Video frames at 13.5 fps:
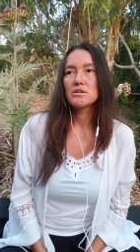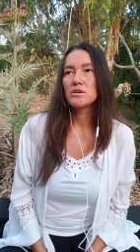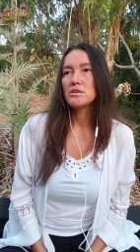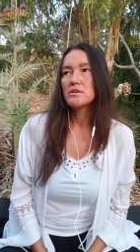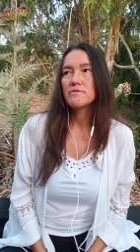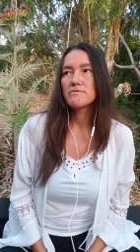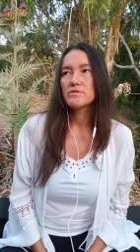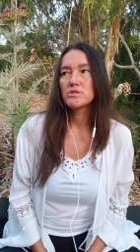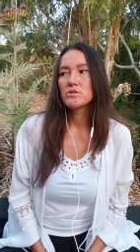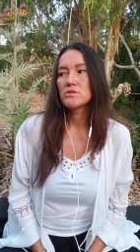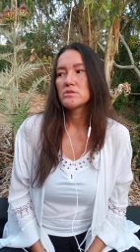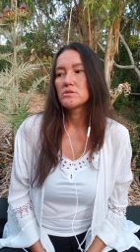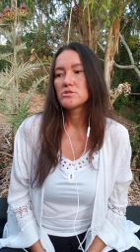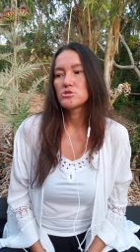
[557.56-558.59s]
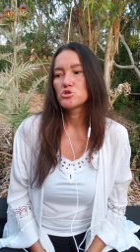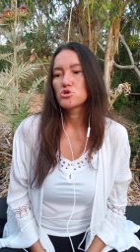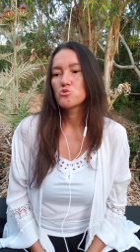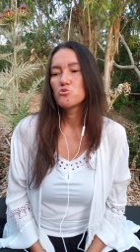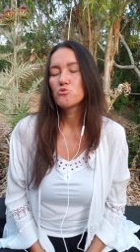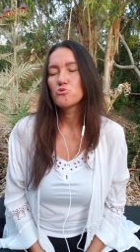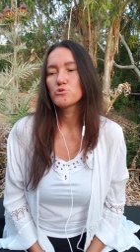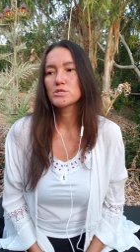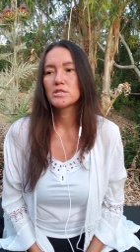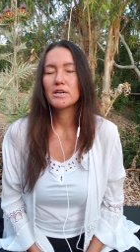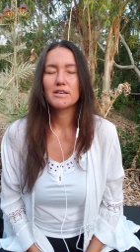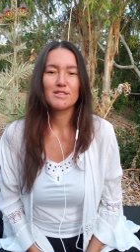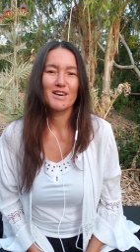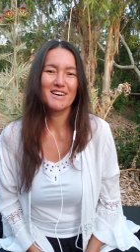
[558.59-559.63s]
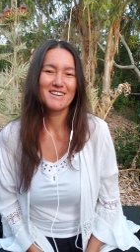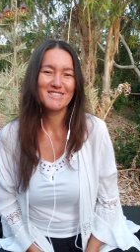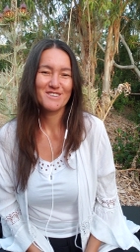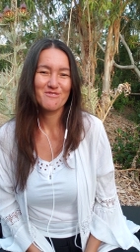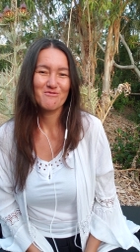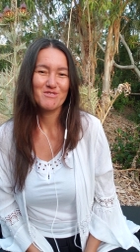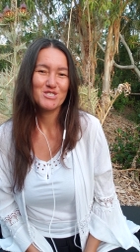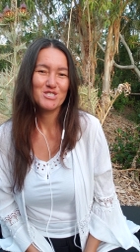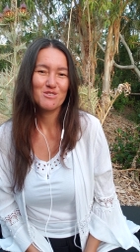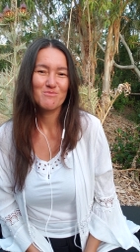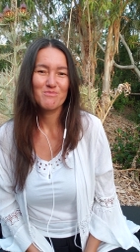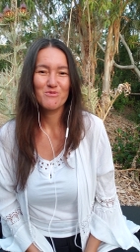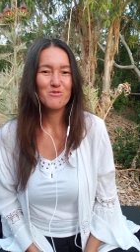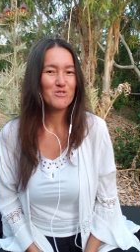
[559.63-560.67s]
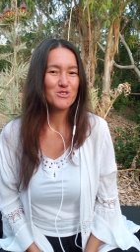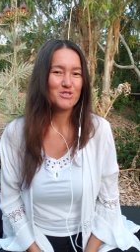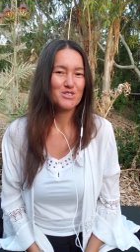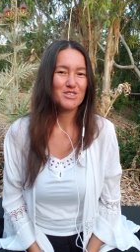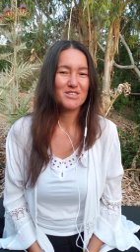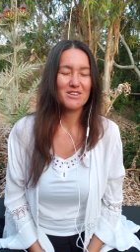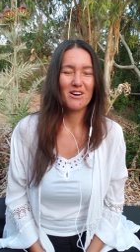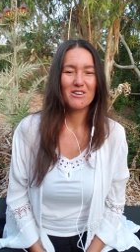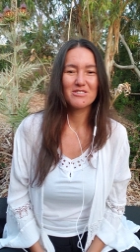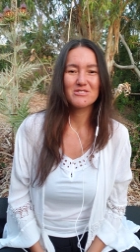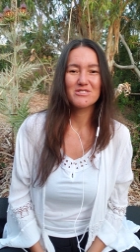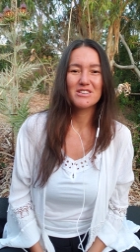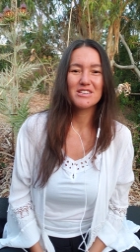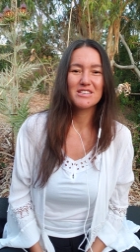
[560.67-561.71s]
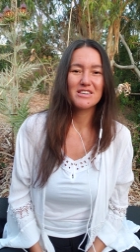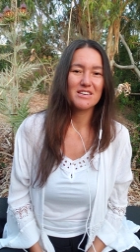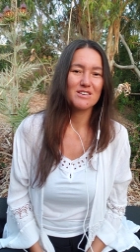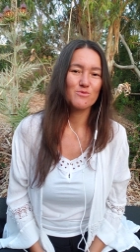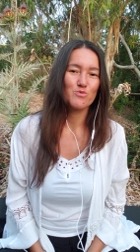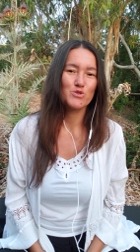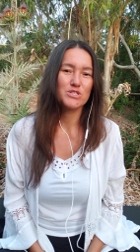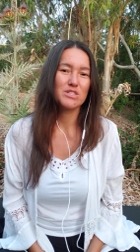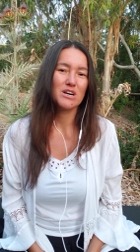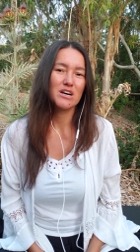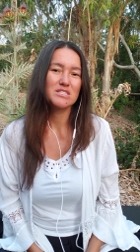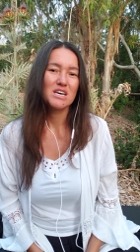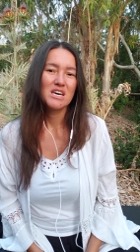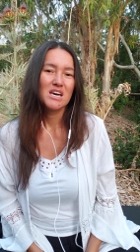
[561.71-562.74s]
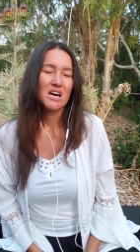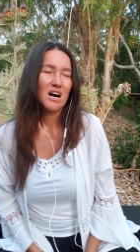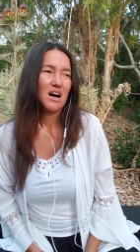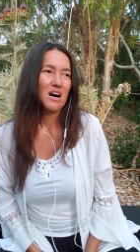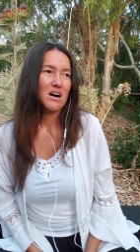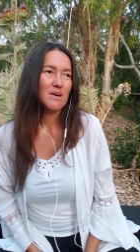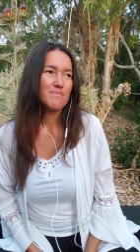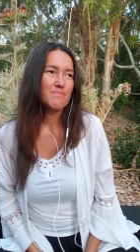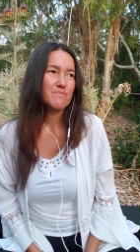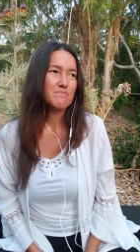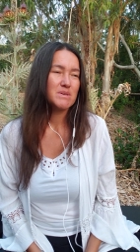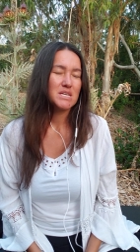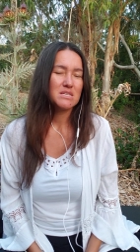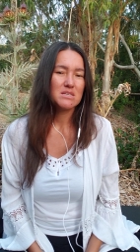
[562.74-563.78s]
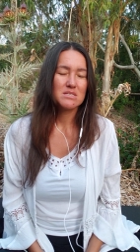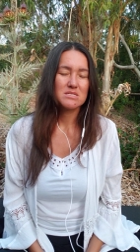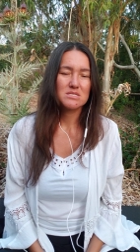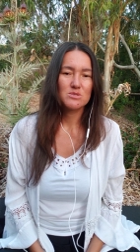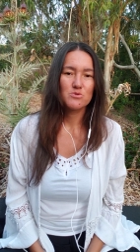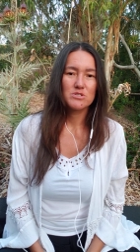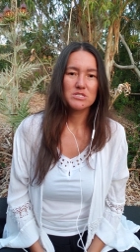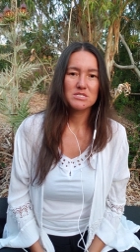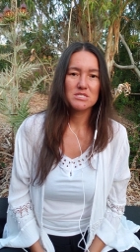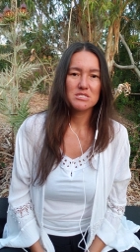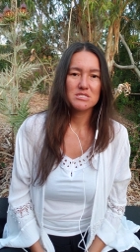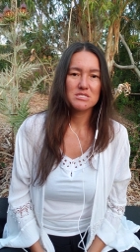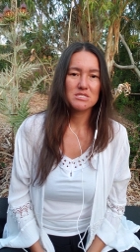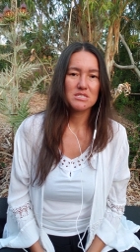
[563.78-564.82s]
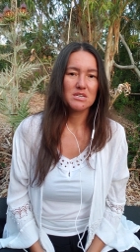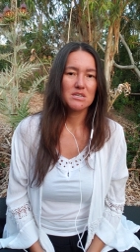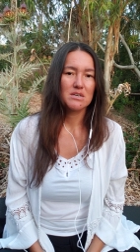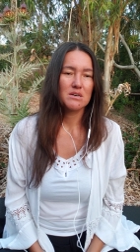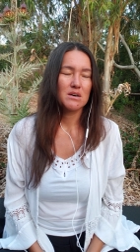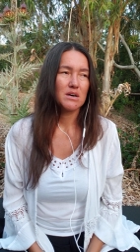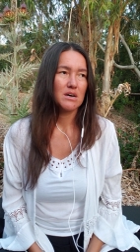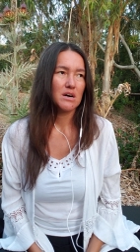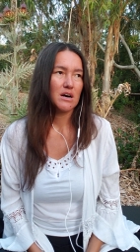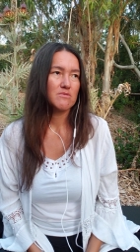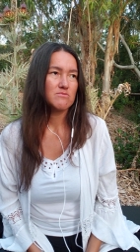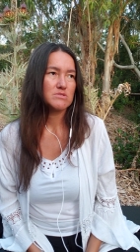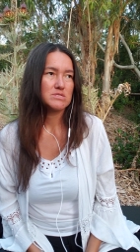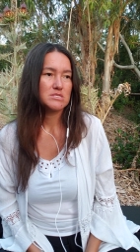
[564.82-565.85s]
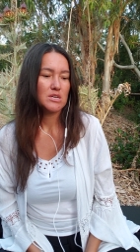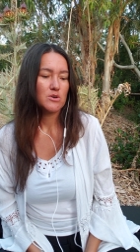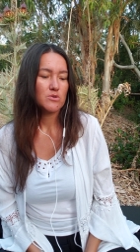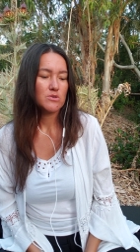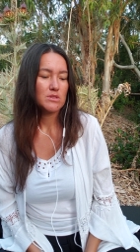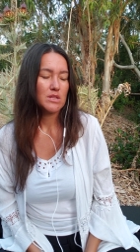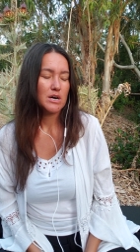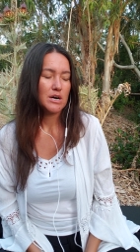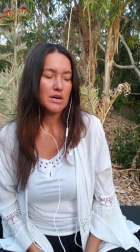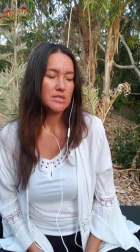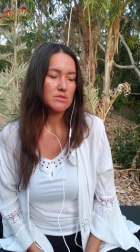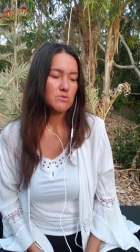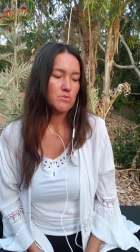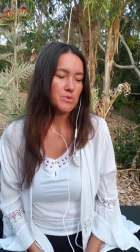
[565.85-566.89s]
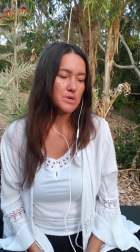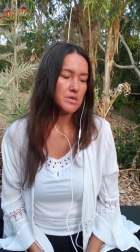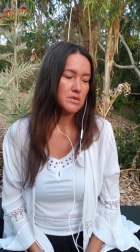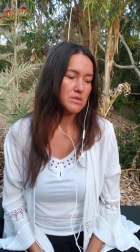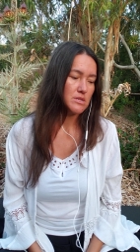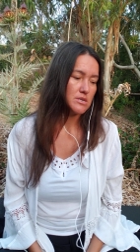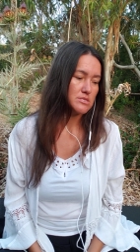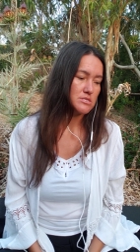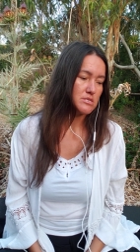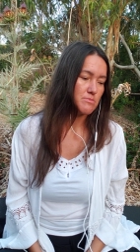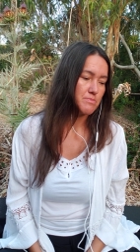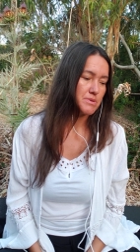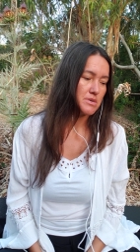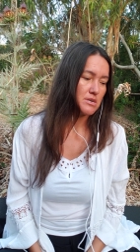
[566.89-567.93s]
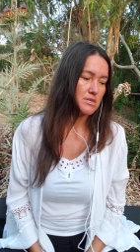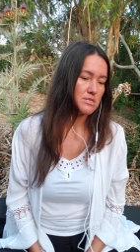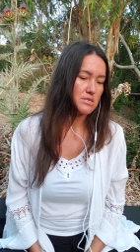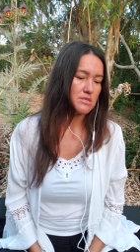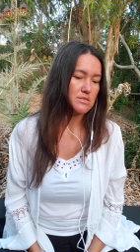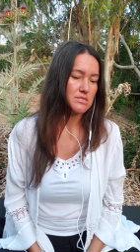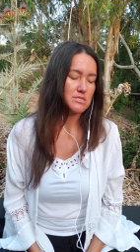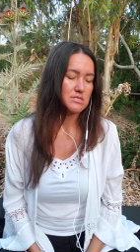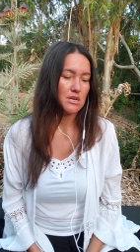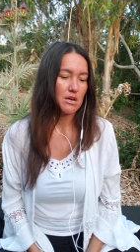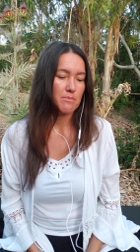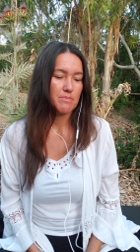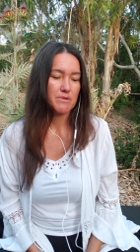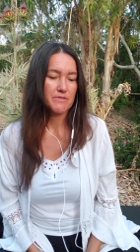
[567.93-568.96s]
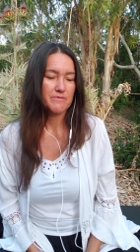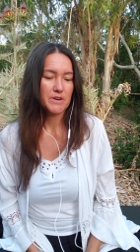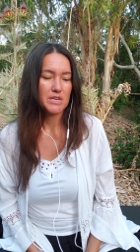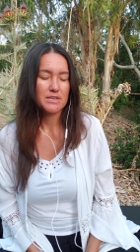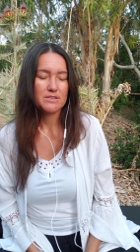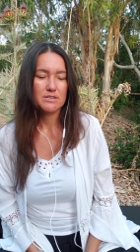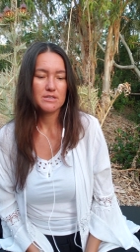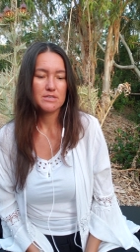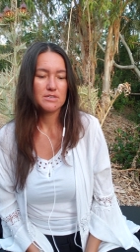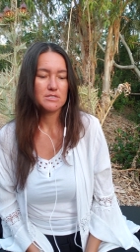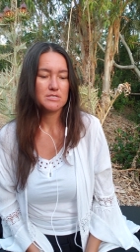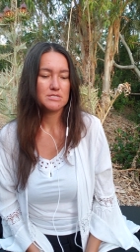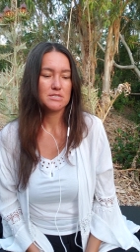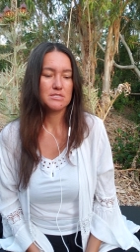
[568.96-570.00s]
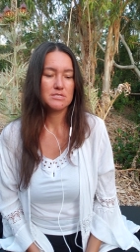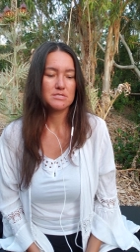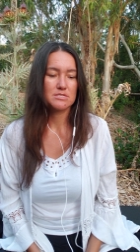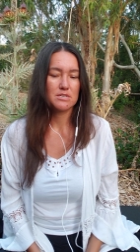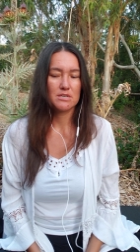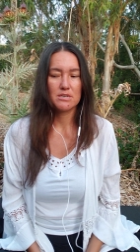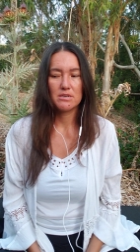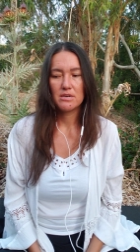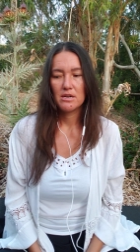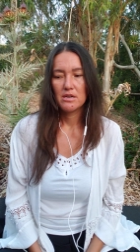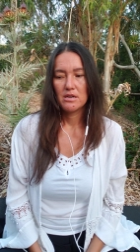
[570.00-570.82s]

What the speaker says: even the tools like the Ouija board, the card reading and whatnot, many resources I would say online will depict this type of areas as they